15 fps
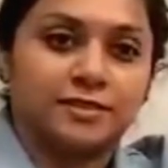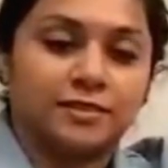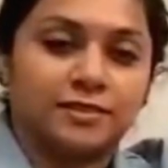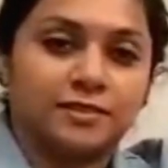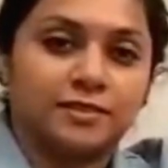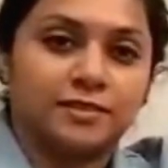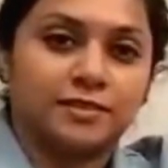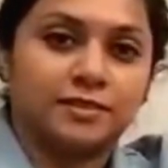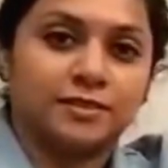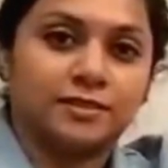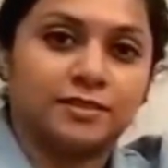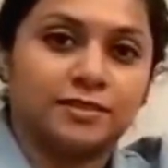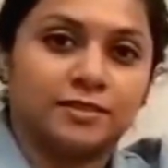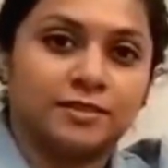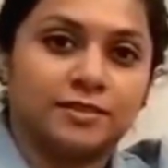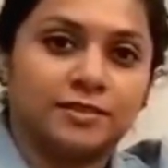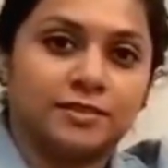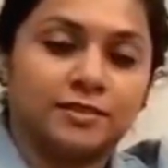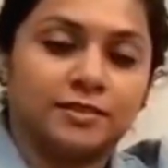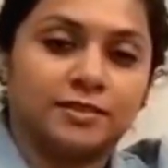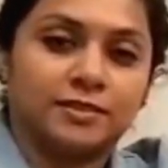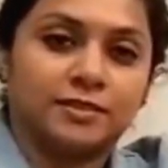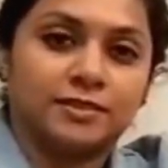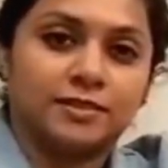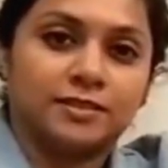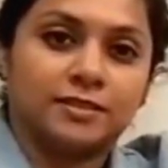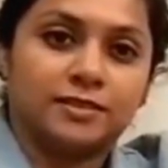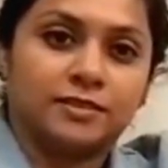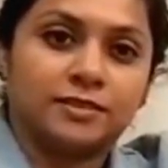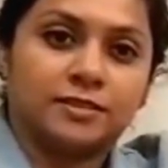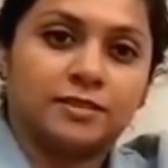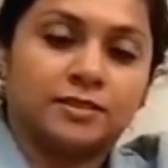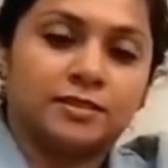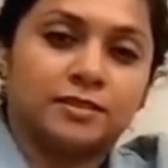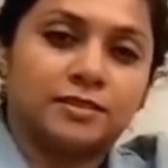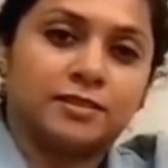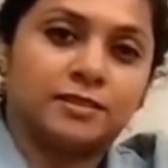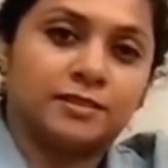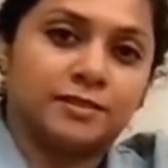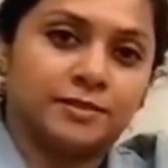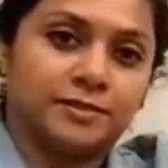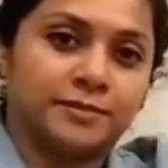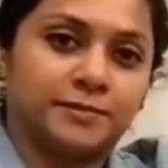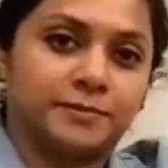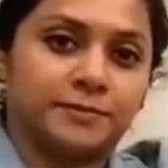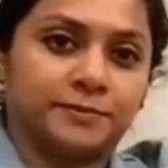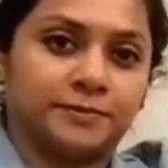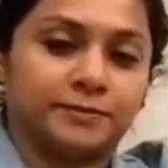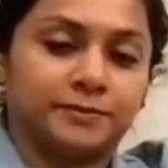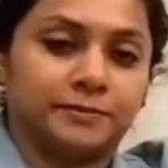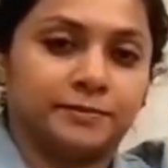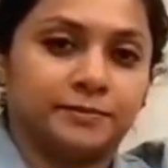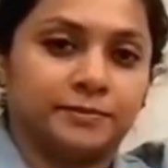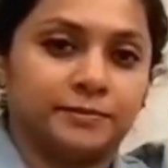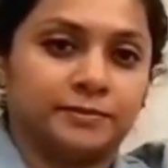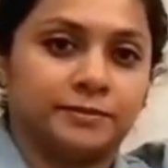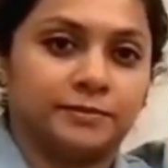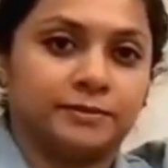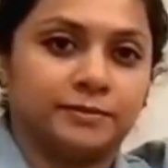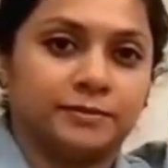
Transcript: (silent)